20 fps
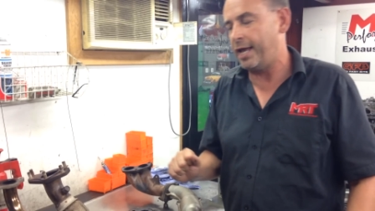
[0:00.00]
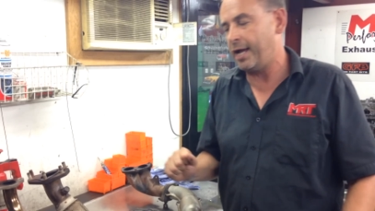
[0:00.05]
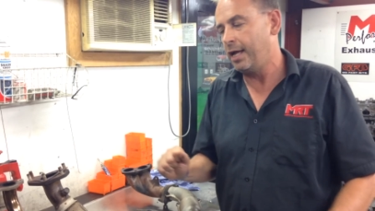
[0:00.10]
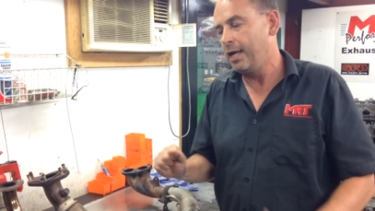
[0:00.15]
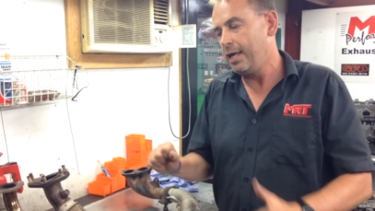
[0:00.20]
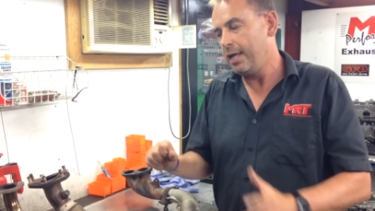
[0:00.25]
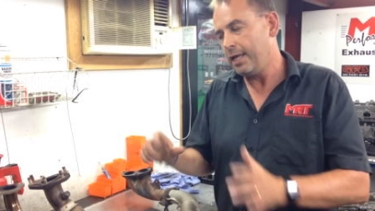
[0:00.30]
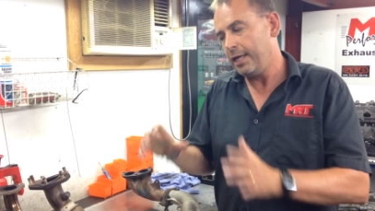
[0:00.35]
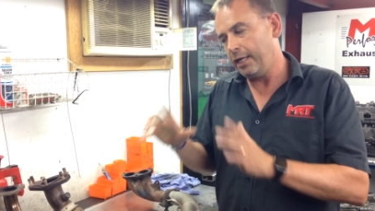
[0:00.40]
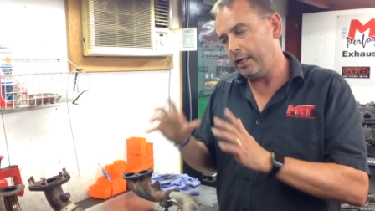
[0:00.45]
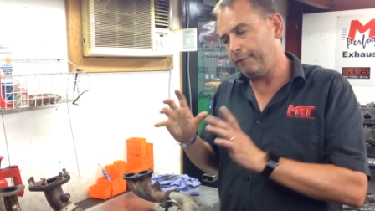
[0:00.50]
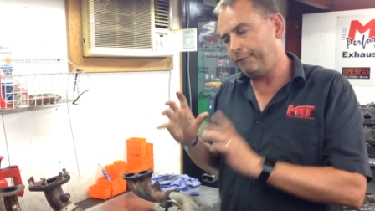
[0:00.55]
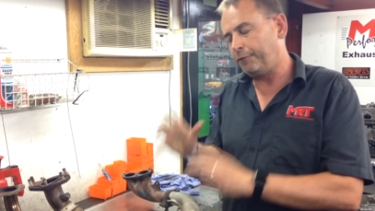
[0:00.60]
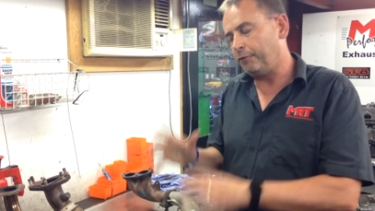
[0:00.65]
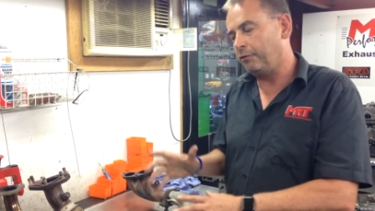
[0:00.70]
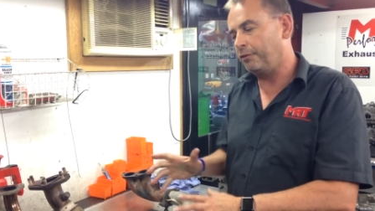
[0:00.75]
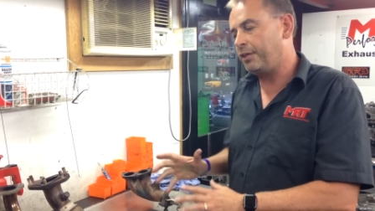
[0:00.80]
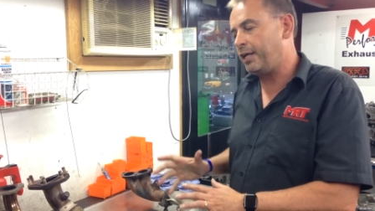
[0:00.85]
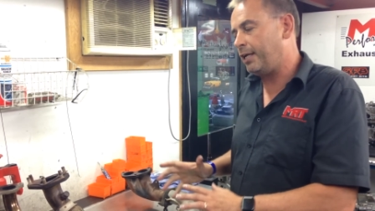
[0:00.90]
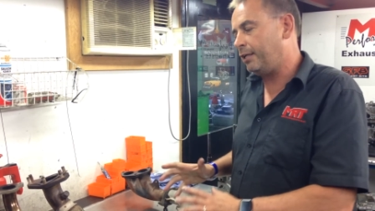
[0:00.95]
Now, if
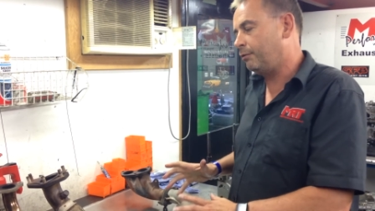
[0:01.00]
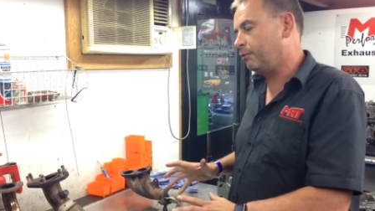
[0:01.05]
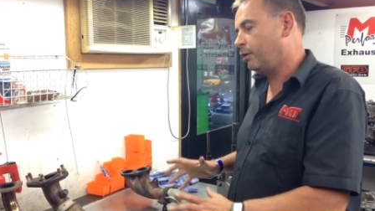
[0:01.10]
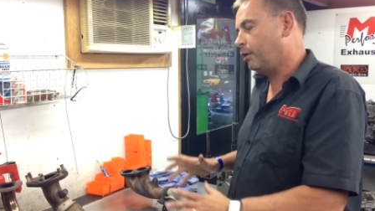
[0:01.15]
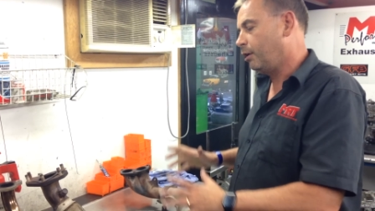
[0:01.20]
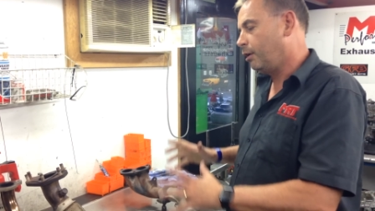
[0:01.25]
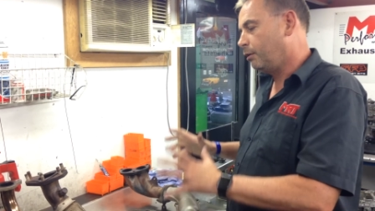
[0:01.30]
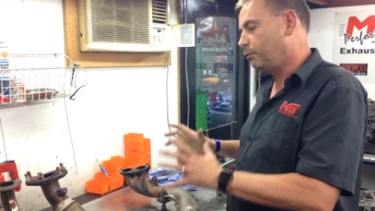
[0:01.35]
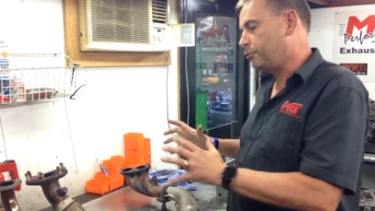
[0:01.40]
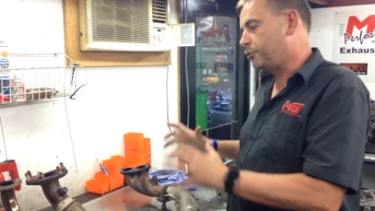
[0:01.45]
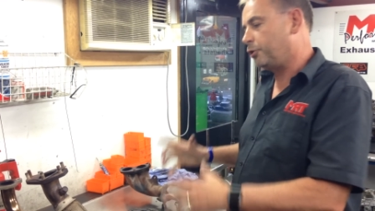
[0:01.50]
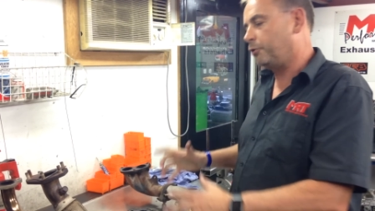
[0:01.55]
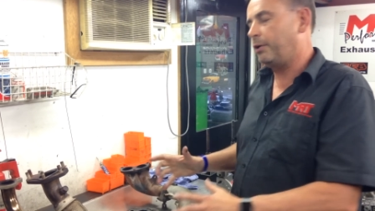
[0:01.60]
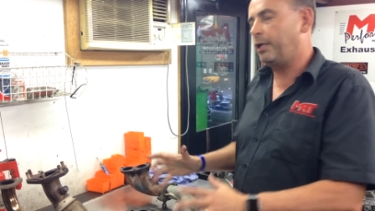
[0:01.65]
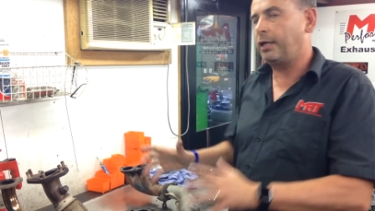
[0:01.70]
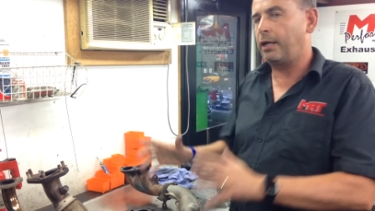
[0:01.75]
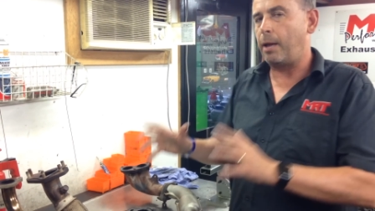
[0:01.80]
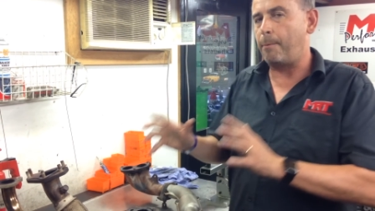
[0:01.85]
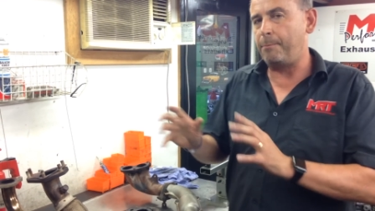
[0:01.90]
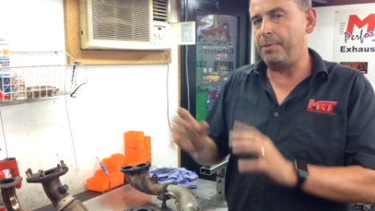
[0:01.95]
you're then
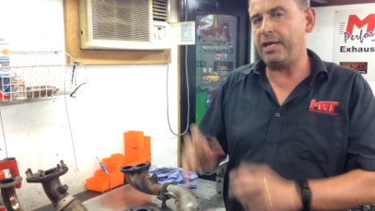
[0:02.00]
doing